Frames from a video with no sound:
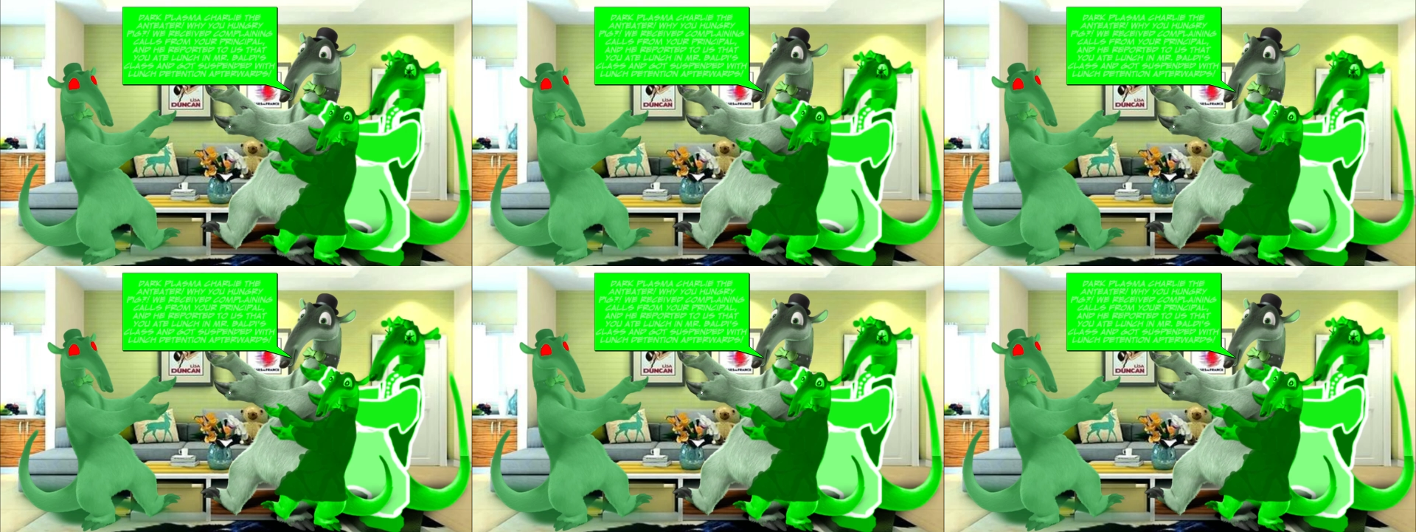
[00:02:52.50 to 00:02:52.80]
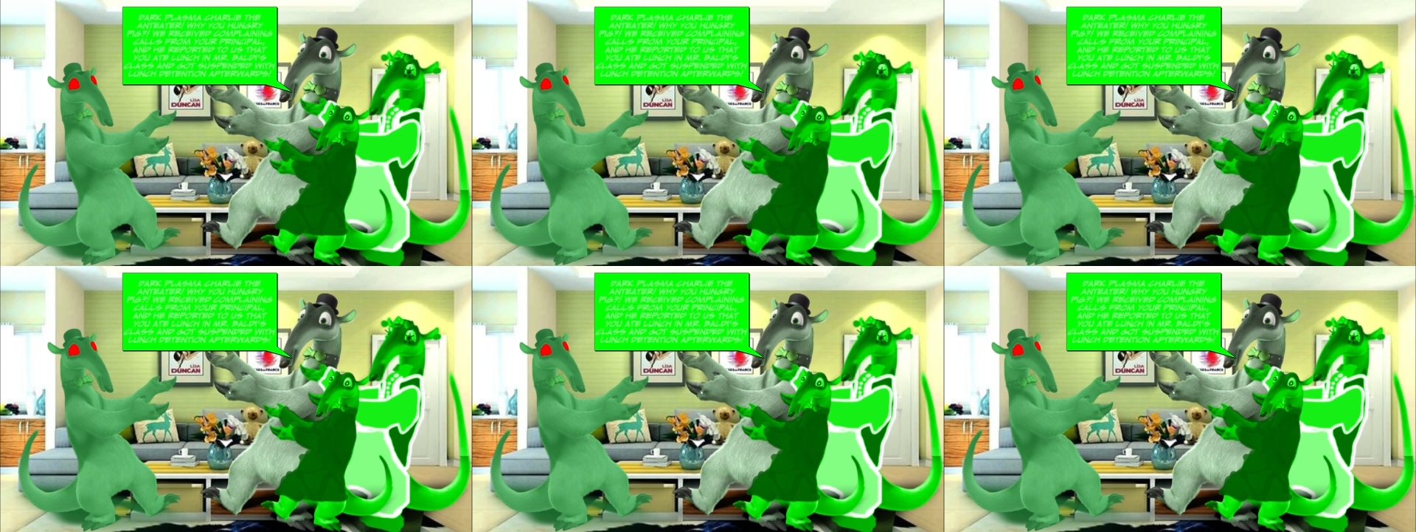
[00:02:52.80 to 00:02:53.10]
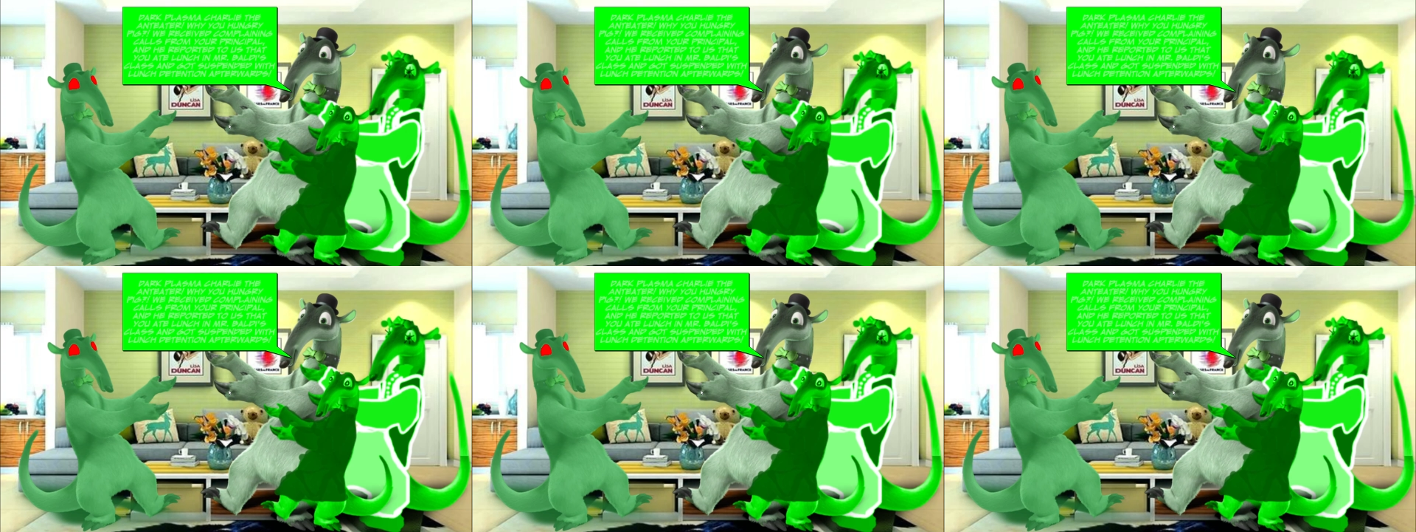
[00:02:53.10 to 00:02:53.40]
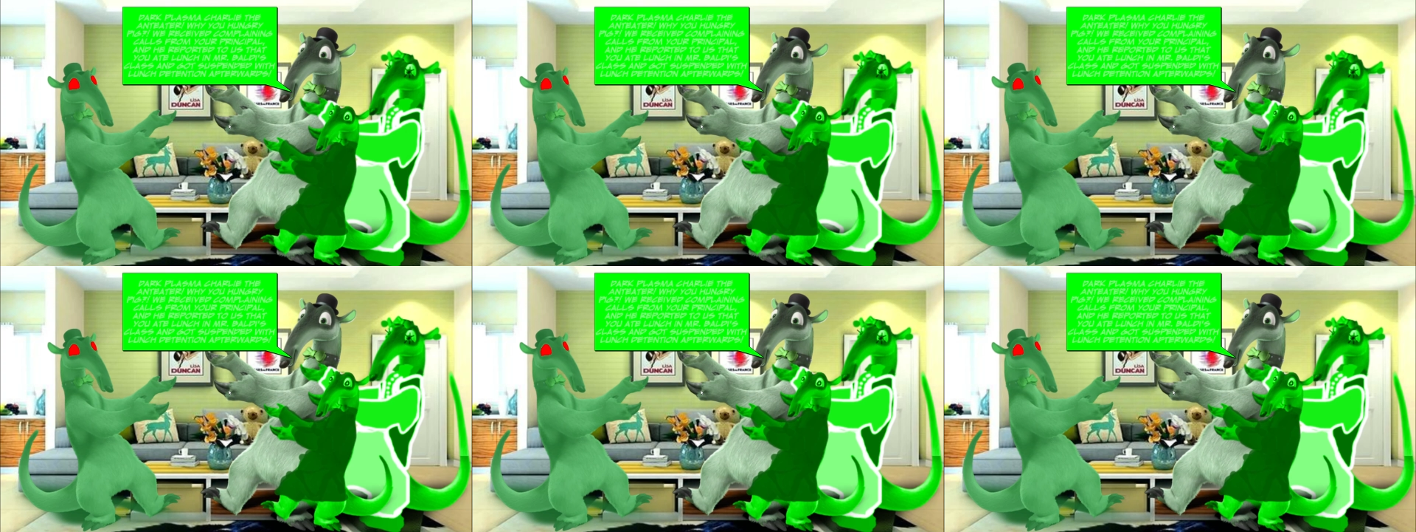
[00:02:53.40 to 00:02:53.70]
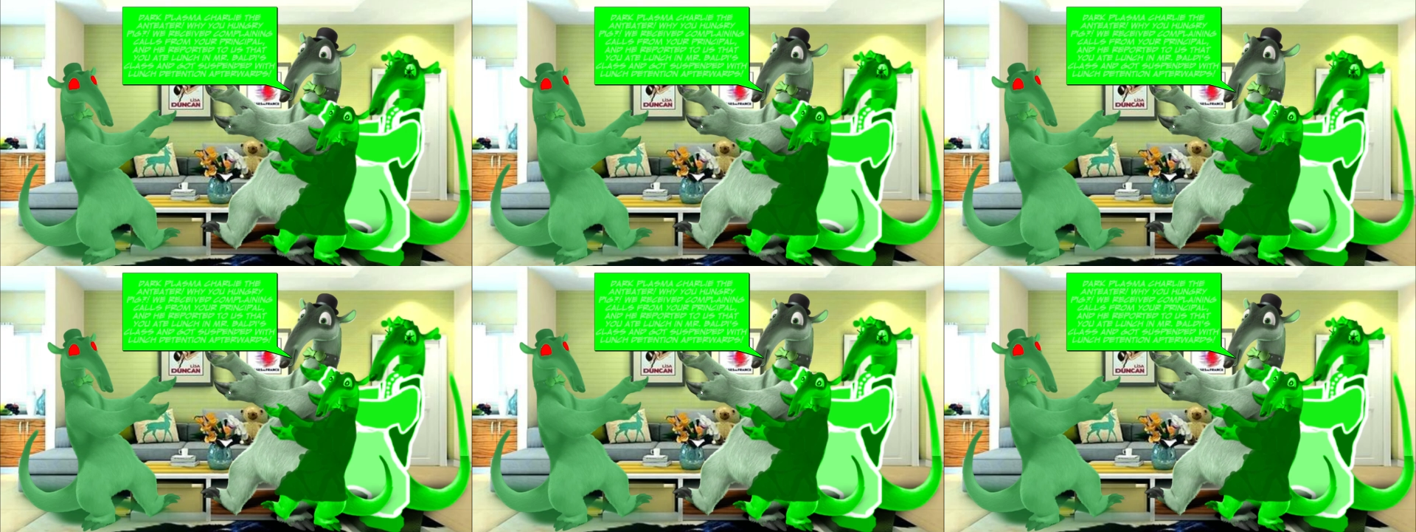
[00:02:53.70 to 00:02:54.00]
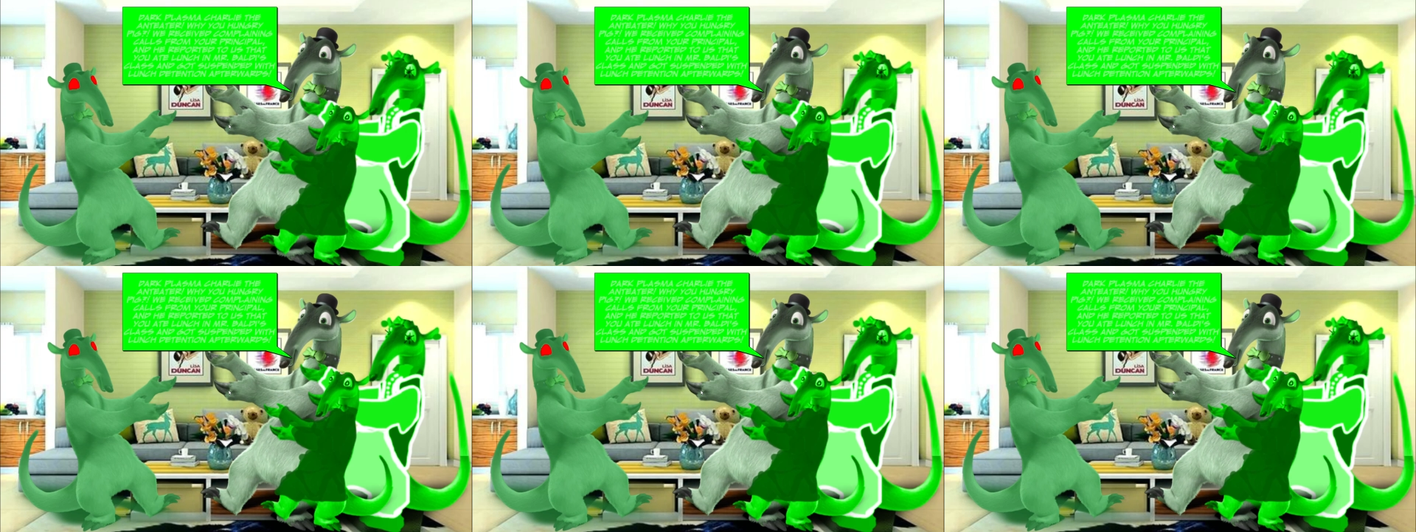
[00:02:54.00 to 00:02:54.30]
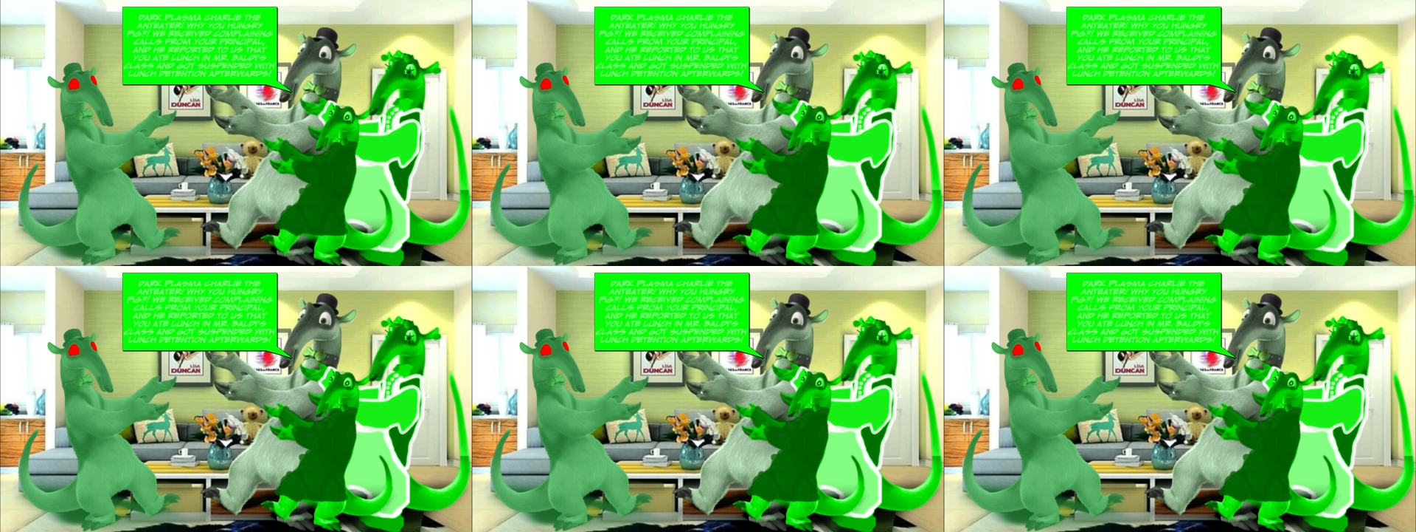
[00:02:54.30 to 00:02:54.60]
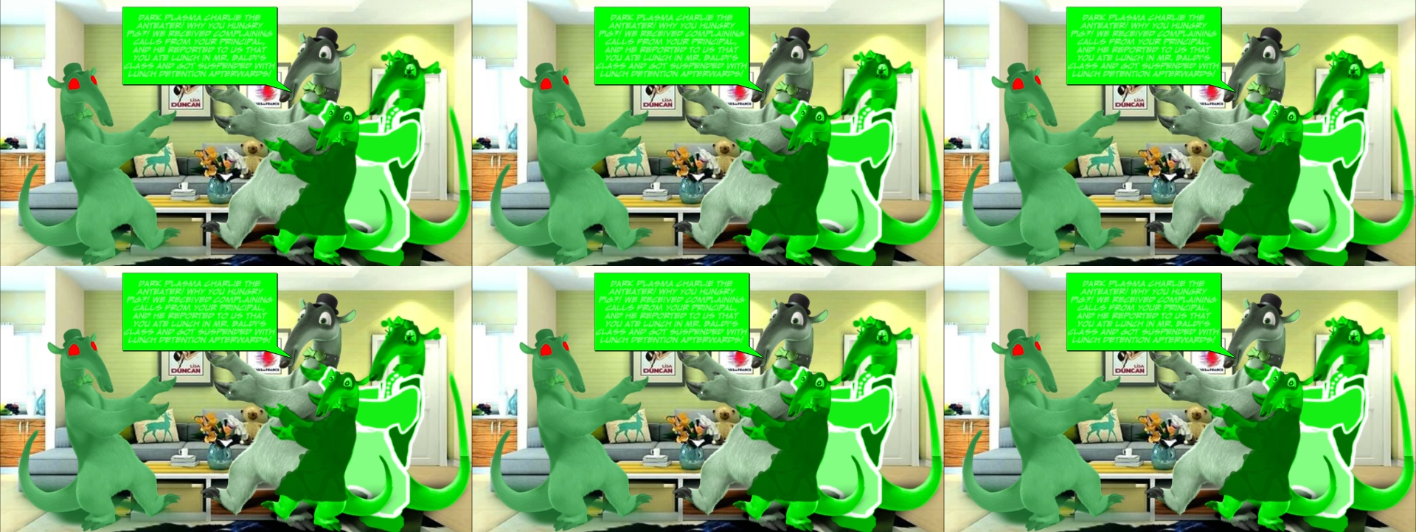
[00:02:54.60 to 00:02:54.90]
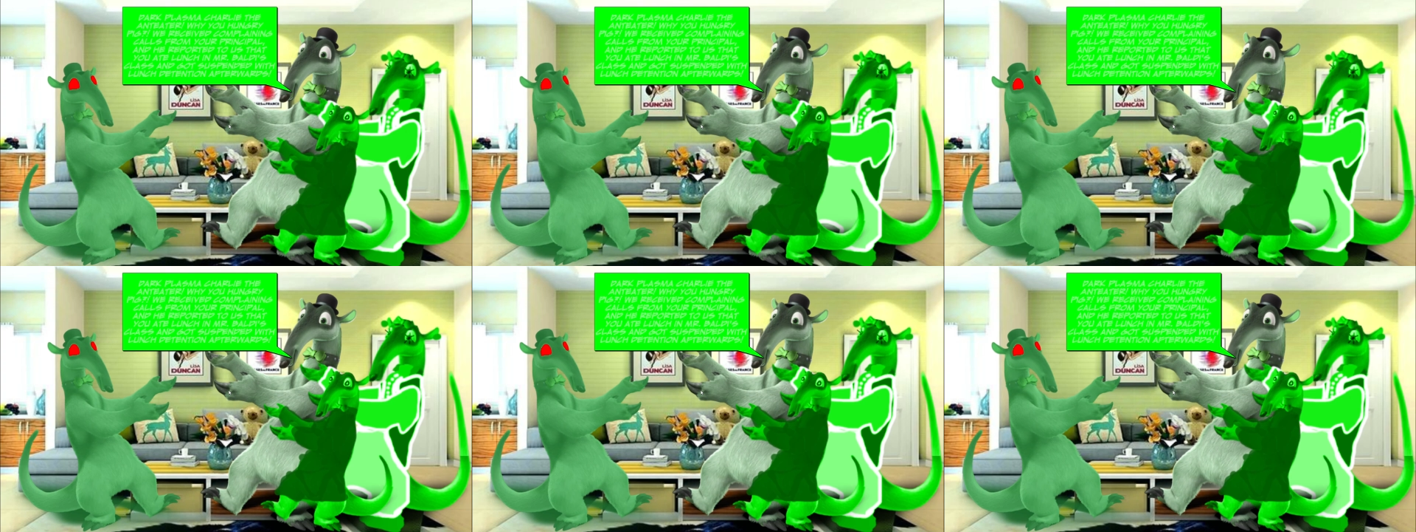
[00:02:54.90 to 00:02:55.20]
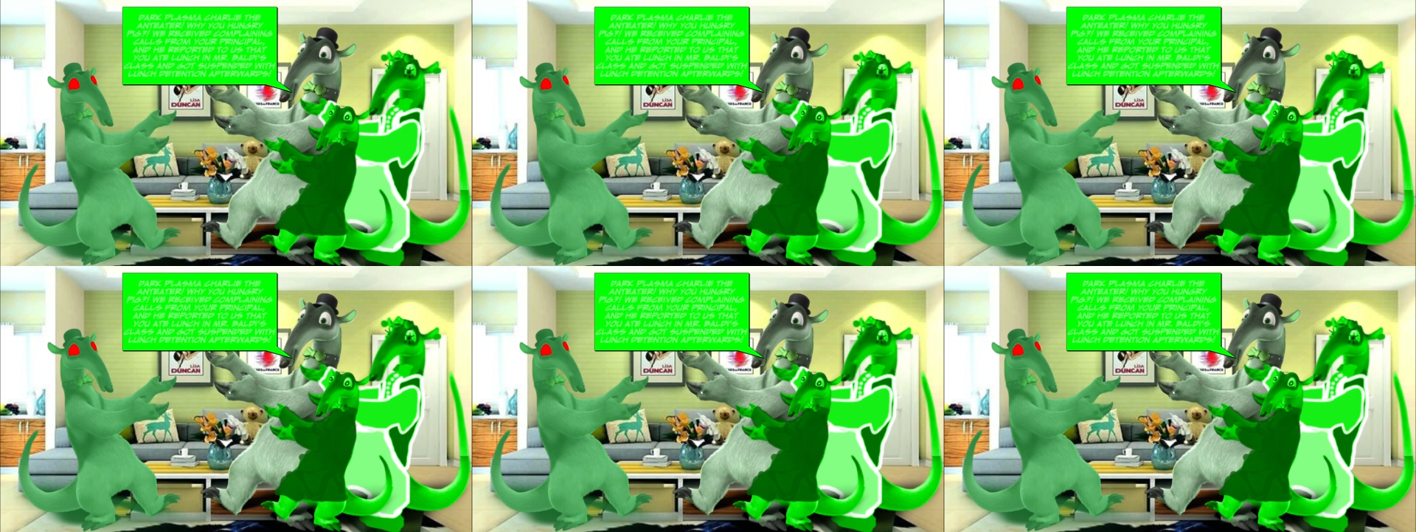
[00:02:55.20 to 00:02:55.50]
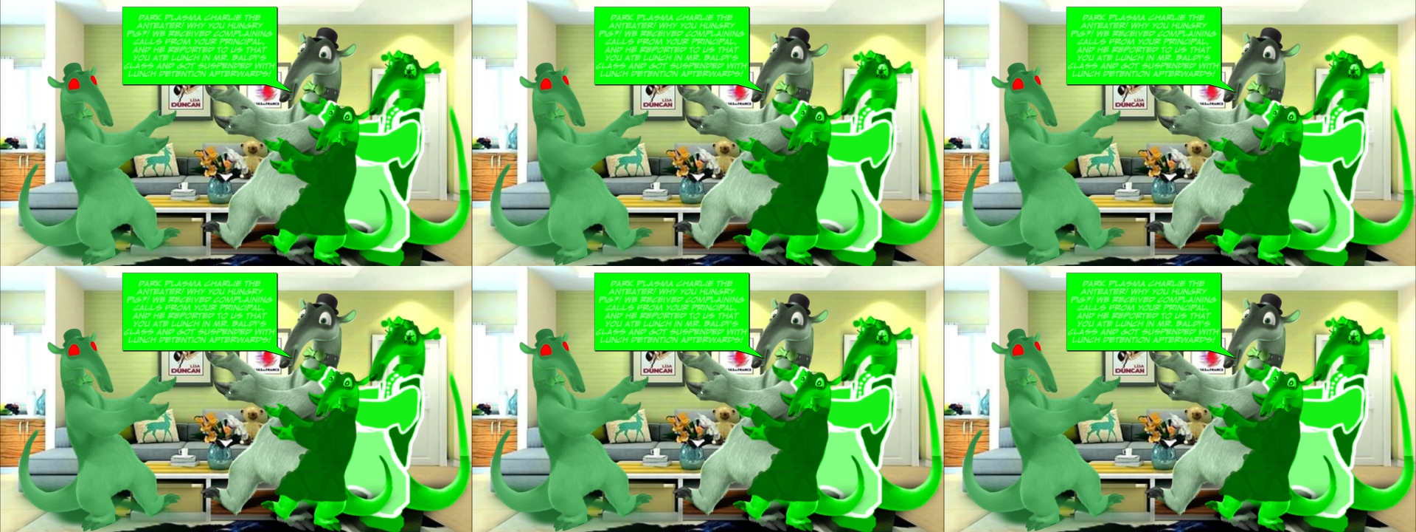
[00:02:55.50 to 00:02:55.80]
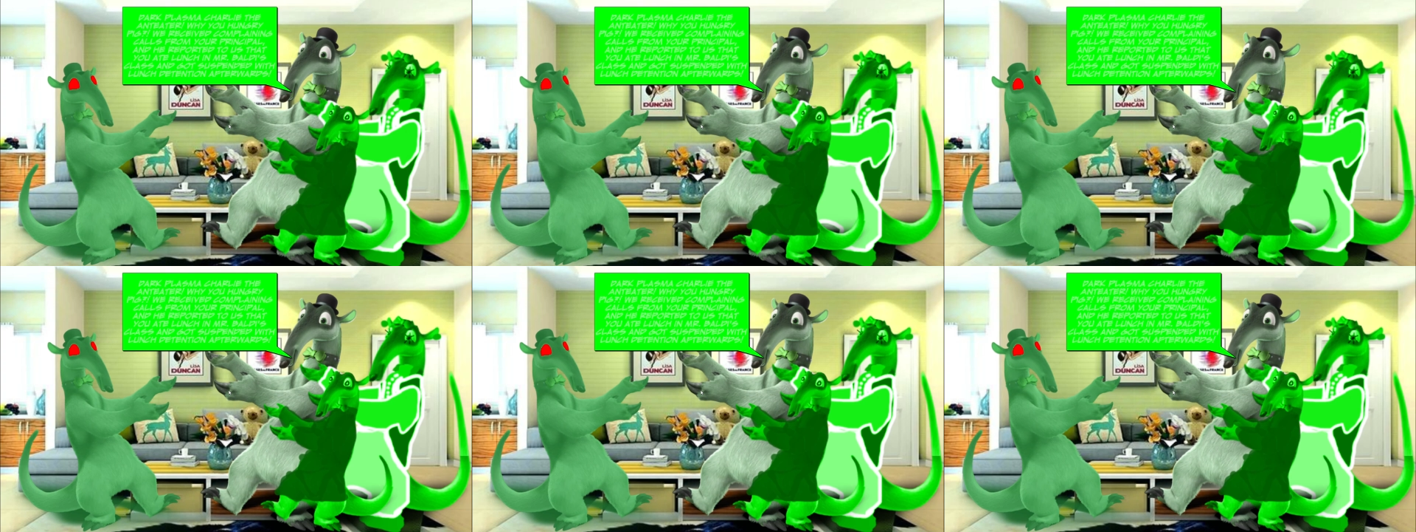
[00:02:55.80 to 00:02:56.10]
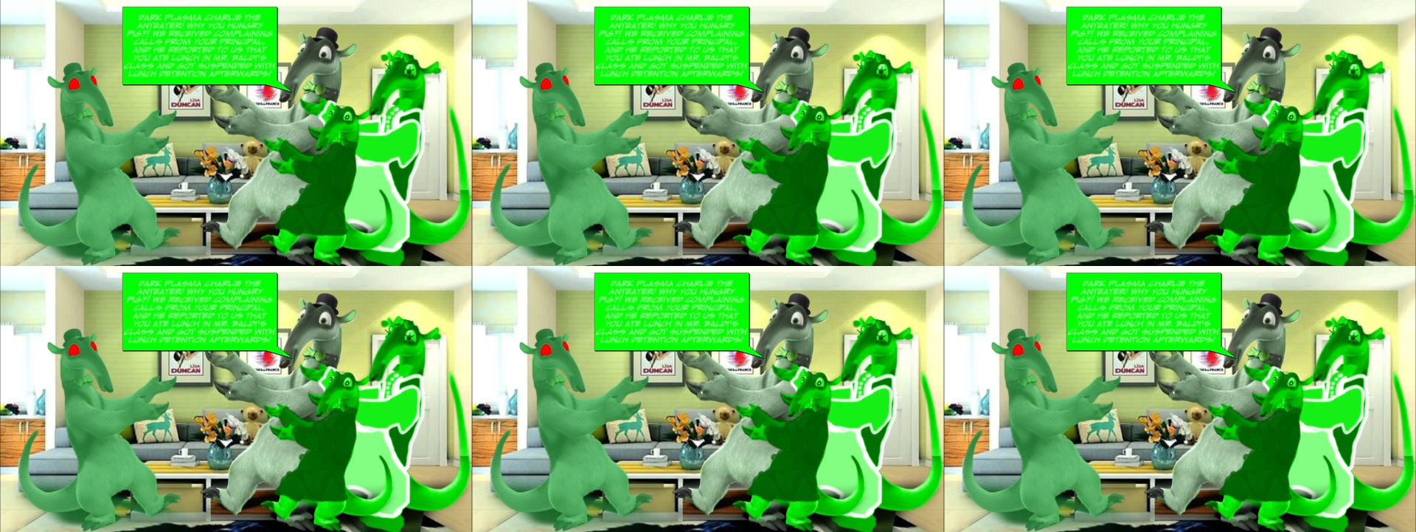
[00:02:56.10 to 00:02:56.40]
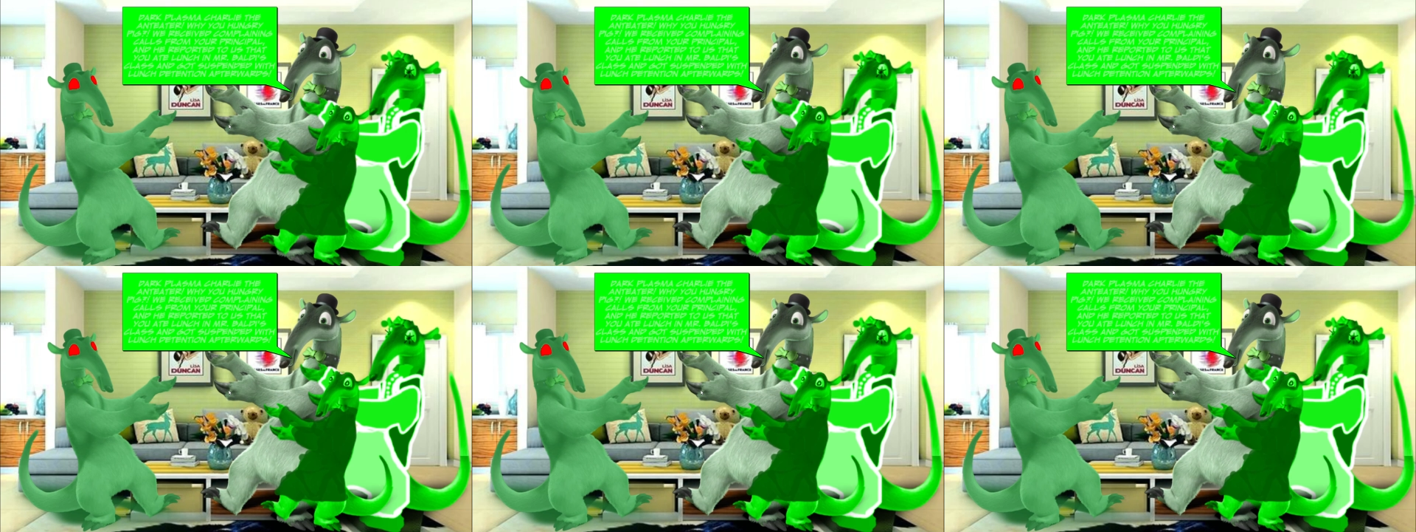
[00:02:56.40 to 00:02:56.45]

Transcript: Nobody's mouth can be seen.